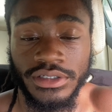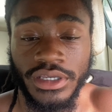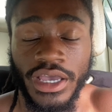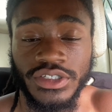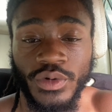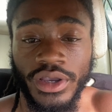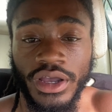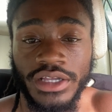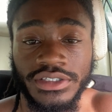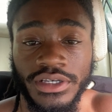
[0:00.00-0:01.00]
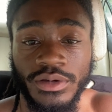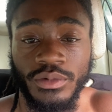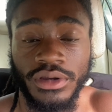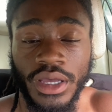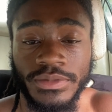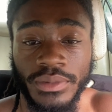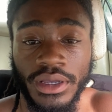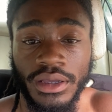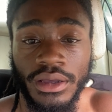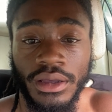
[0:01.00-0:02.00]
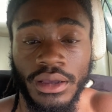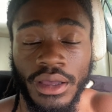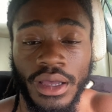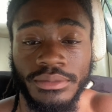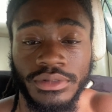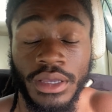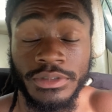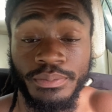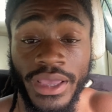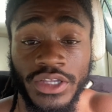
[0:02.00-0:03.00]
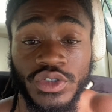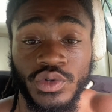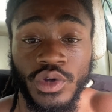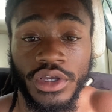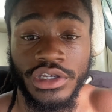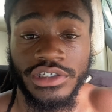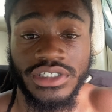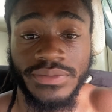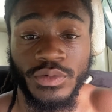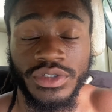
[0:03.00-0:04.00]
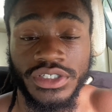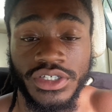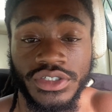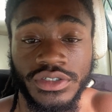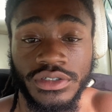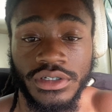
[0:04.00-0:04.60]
he has great content when it comes back to semen retention.